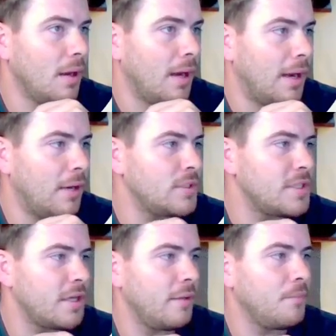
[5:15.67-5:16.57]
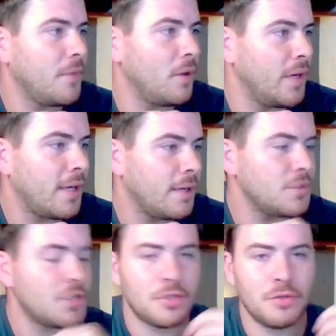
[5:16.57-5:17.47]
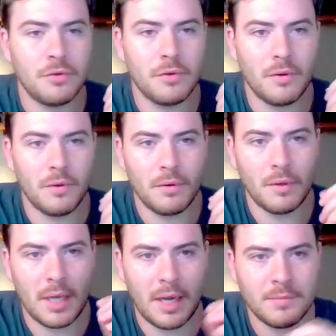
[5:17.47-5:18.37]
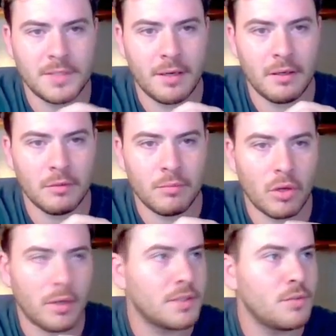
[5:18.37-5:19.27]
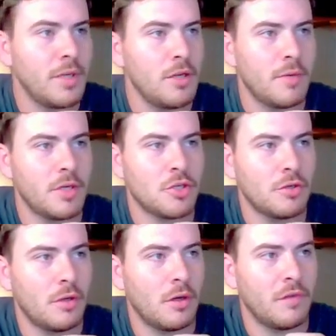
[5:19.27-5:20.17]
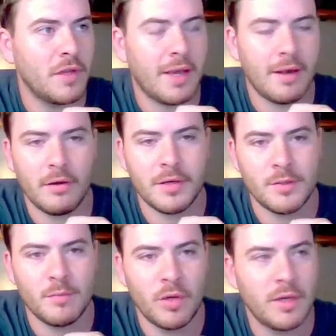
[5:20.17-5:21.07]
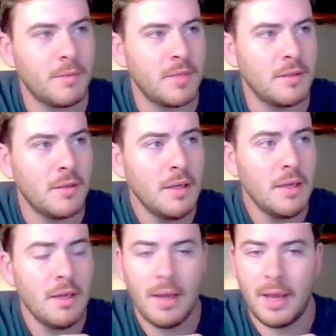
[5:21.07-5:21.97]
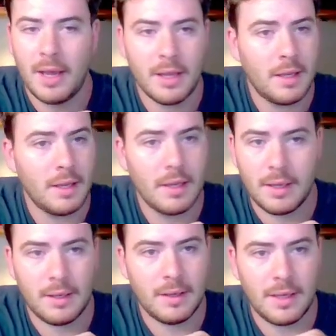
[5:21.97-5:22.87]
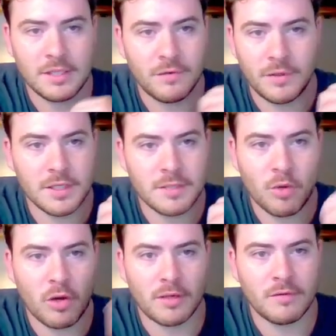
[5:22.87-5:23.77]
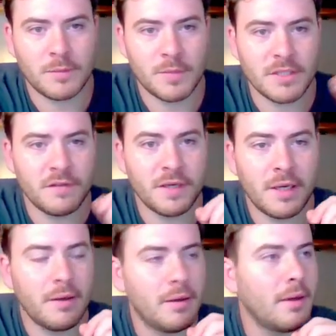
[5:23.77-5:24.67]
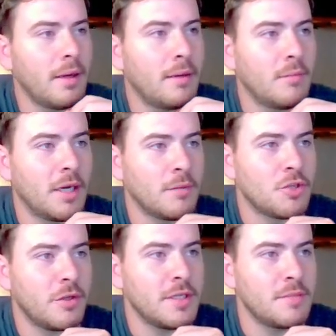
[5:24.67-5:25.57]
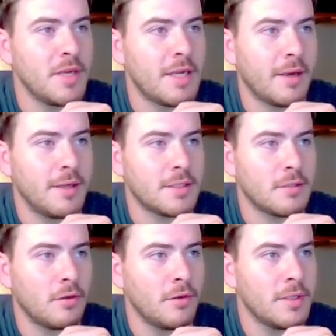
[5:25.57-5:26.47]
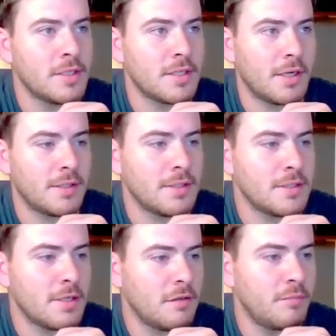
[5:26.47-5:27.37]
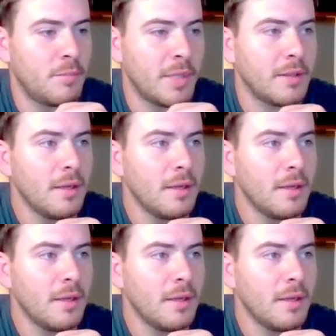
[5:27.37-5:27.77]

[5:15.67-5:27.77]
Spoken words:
I would say when it comes to updating your products, we need to make sure of the categories we're putting them in. Uh, as for this product specifically, and I'm sure there's many cases on the site itself, but